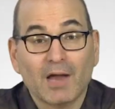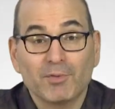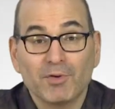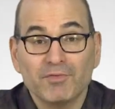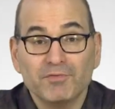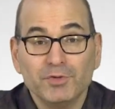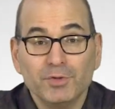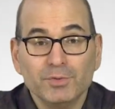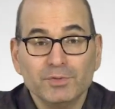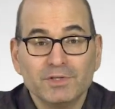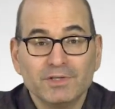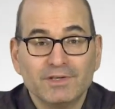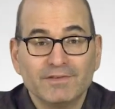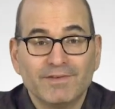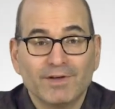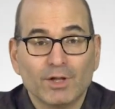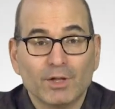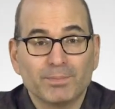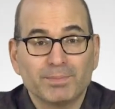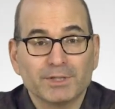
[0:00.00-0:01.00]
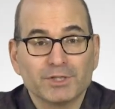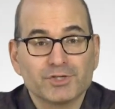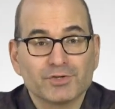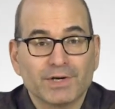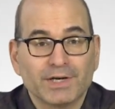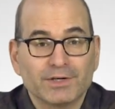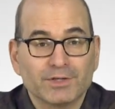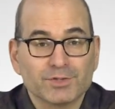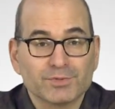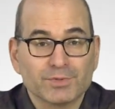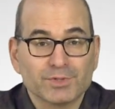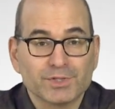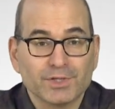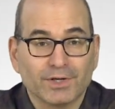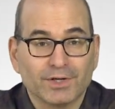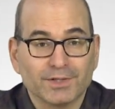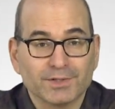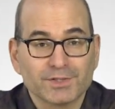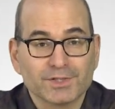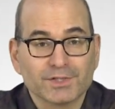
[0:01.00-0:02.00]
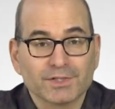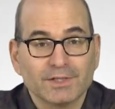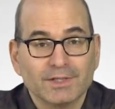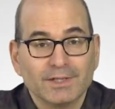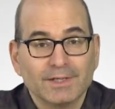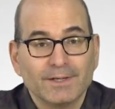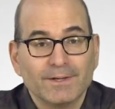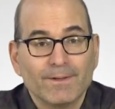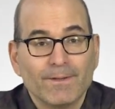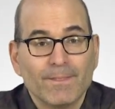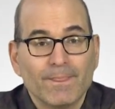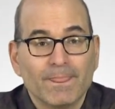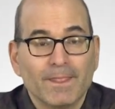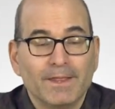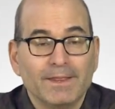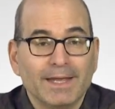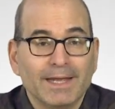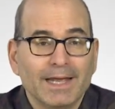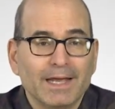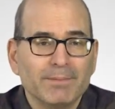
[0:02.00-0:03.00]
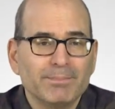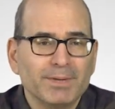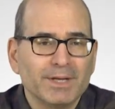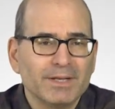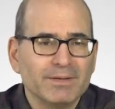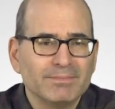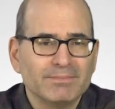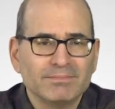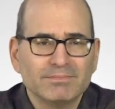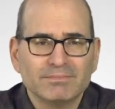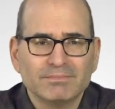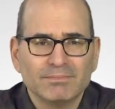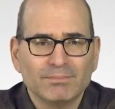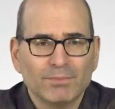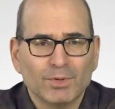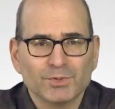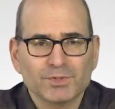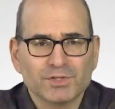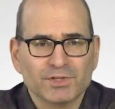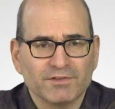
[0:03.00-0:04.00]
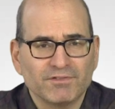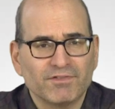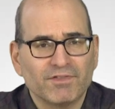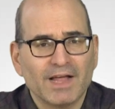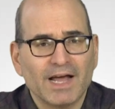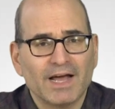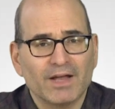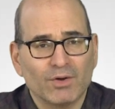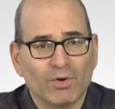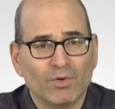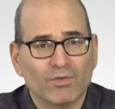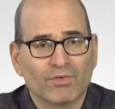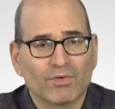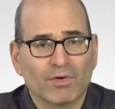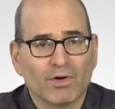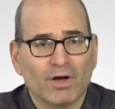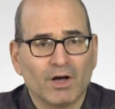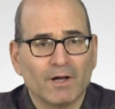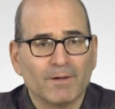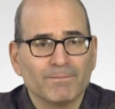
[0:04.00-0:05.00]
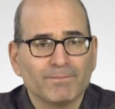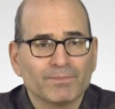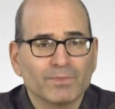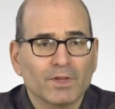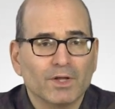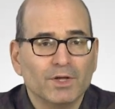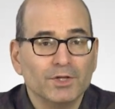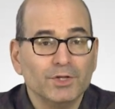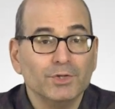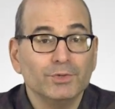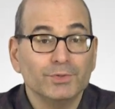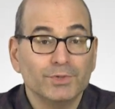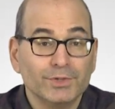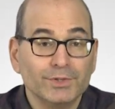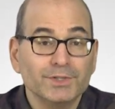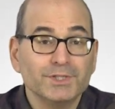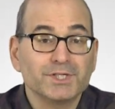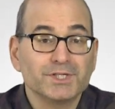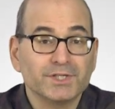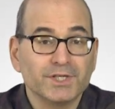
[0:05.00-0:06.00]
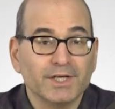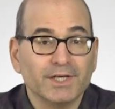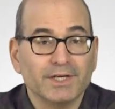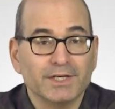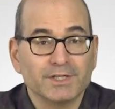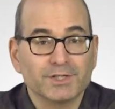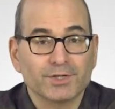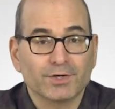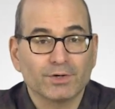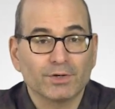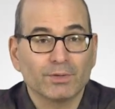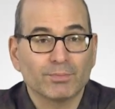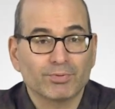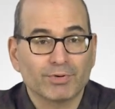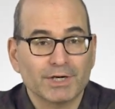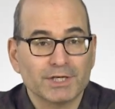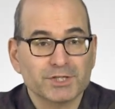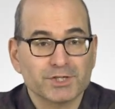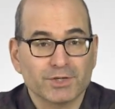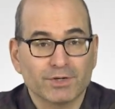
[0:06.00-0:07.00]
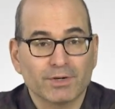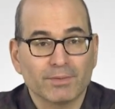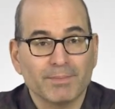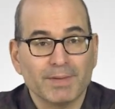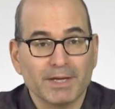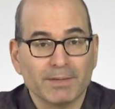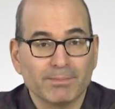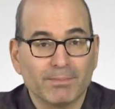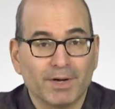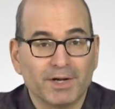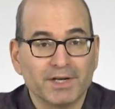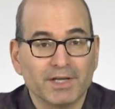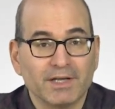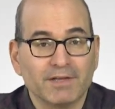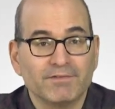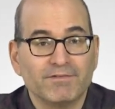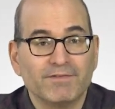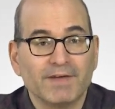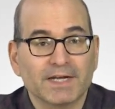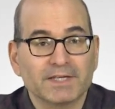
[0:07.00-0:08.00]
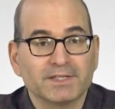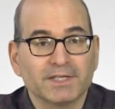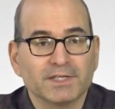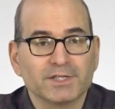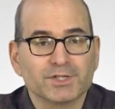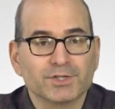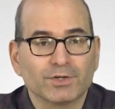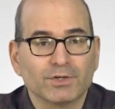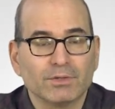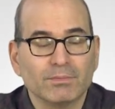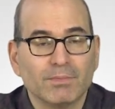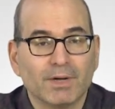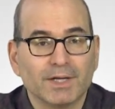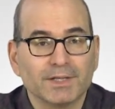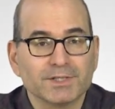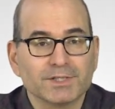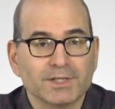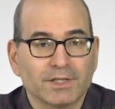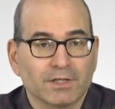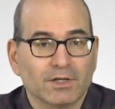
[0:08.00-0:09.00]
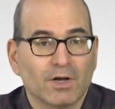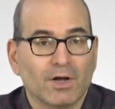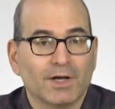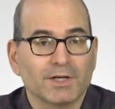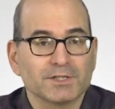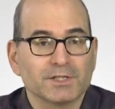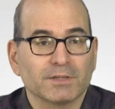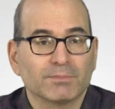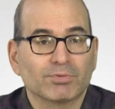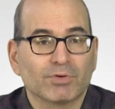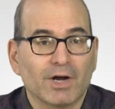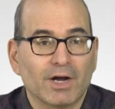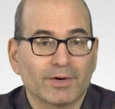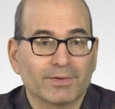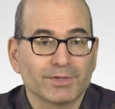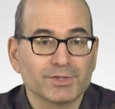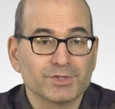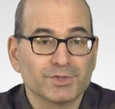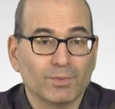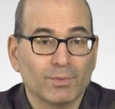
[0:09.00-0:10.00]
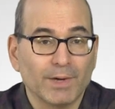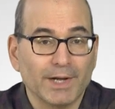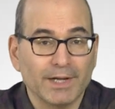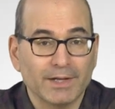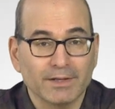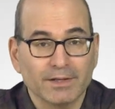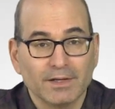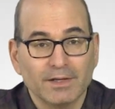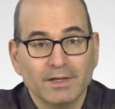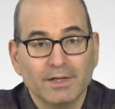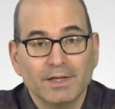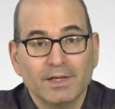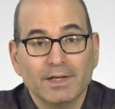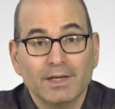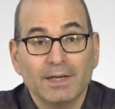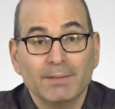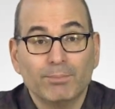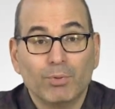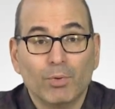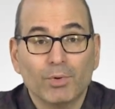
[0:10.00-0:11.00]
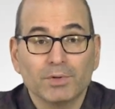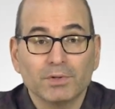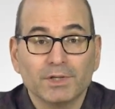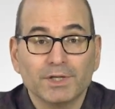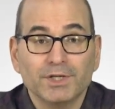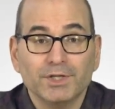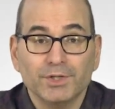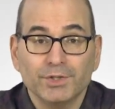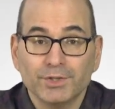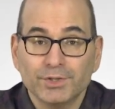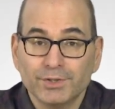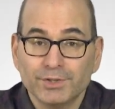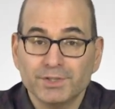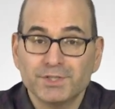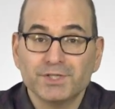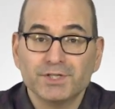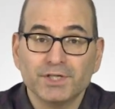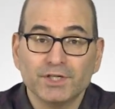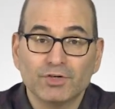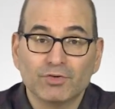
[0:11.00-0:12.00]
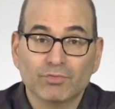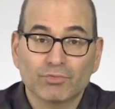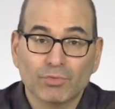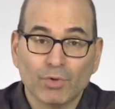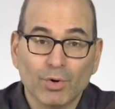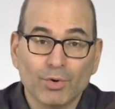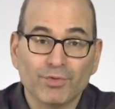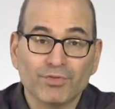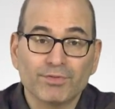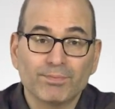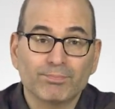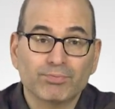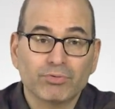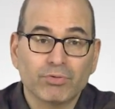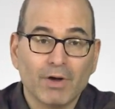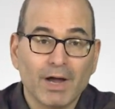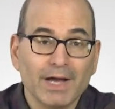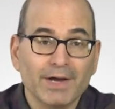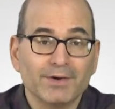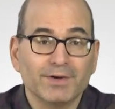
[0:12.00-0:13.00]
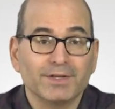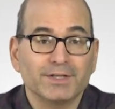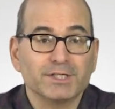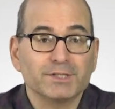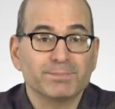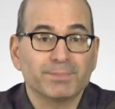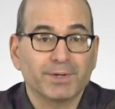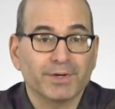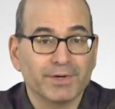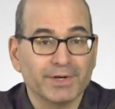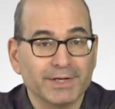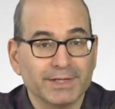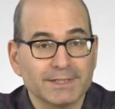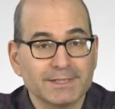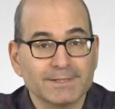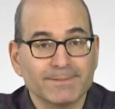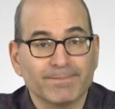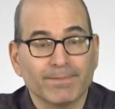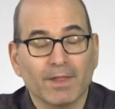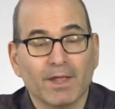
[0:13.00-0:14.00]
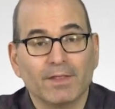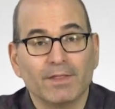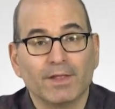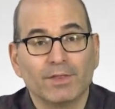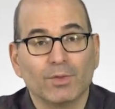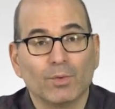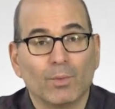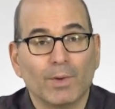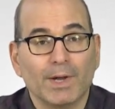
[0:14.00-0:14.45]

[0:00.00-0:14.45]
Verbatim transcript: I reviewed the developing traders' results, and they had been mostly flat overall. You could see internal pressure to make money infecting certain months and causing progress to wane. Importantly, you could see growth prior to these periods and then the